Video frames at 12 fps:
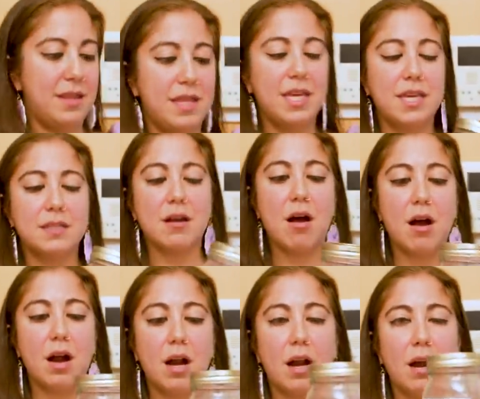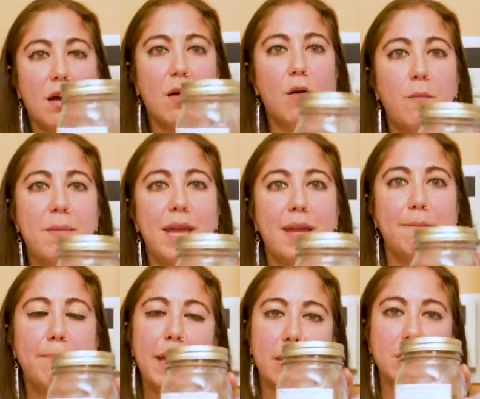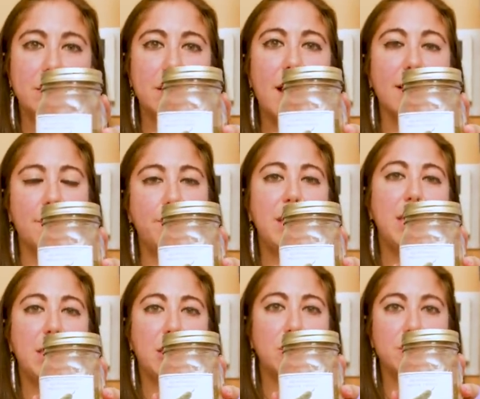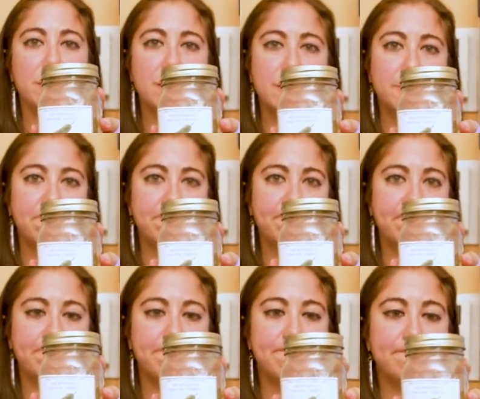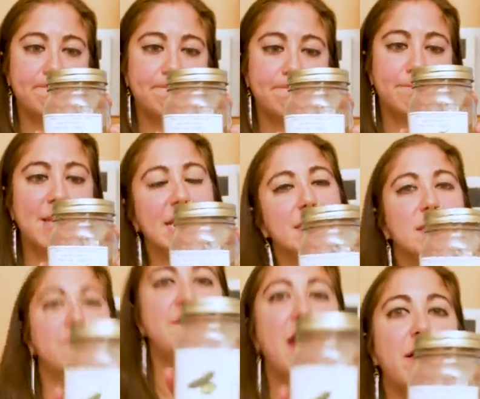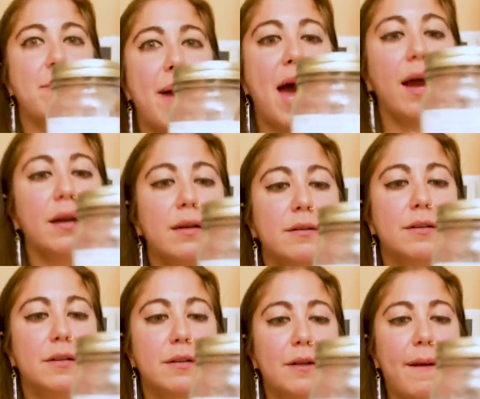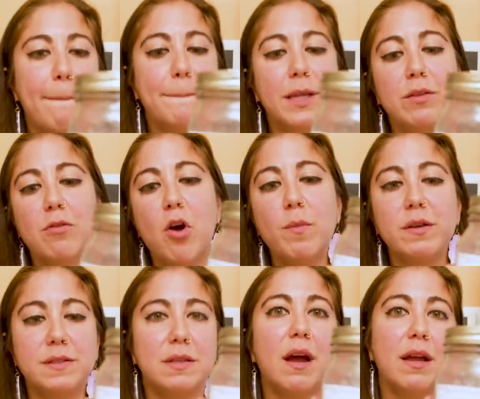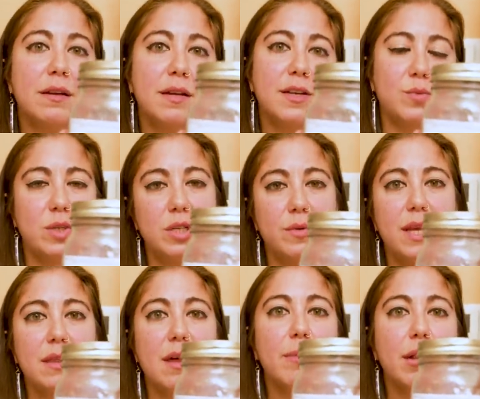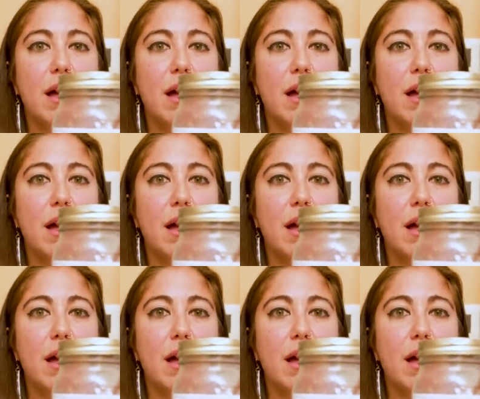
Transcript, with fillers: These are homemade pickled jalapenos. That's in the very back. But they're almost done because we do eat them a